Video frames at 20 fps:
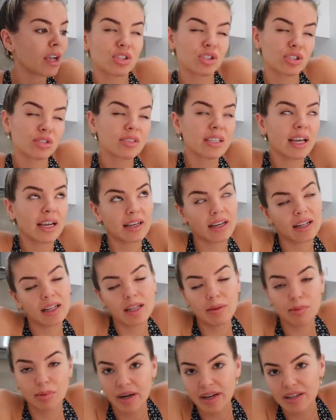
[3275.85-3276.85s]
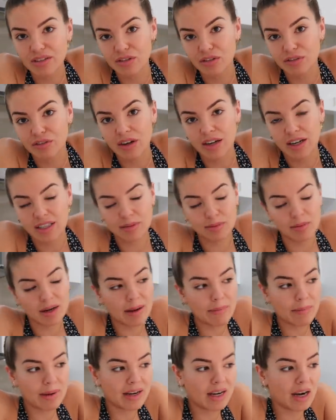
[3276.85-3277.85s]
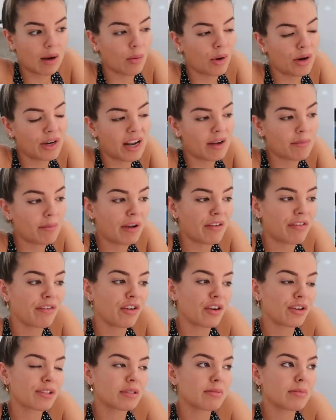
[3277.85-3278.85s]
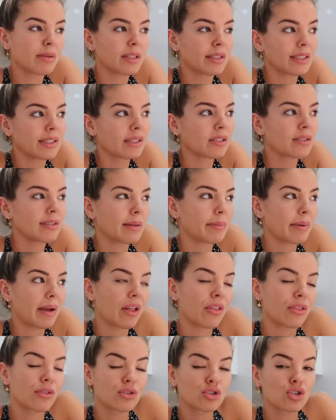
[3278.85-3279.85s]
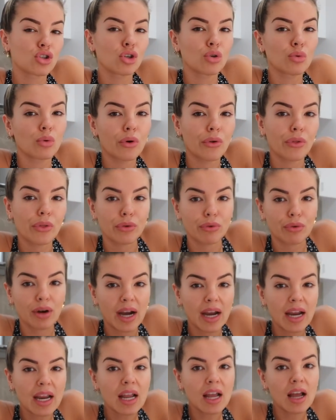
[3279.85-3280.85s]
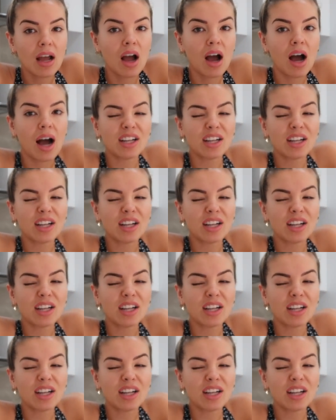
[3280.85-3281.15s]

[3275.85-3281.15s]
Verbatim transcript: which technically breaks your fast, but I mean I won't have my first meal until about two or three.